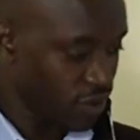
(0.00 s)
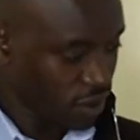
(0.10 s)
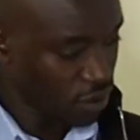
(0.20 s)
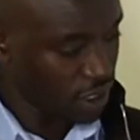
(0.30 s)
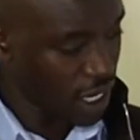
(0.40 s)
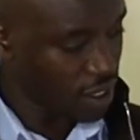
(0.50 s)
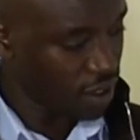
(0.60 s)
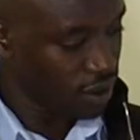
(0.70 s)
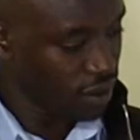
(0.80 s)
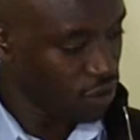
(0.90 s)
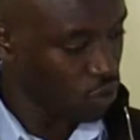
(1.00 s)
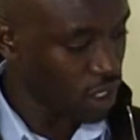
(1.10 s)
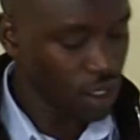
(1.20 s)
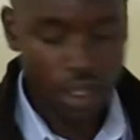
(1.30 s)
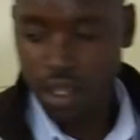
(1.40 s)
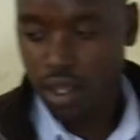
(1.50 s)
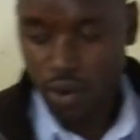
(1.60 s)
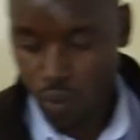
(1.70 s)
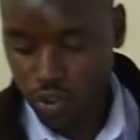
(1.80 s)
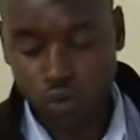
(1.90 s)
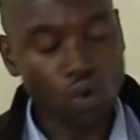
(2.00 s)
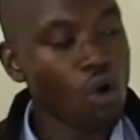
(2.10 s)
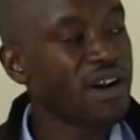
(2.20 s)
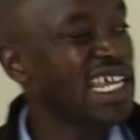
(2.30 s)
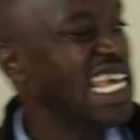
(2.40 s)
is not under this one, which we call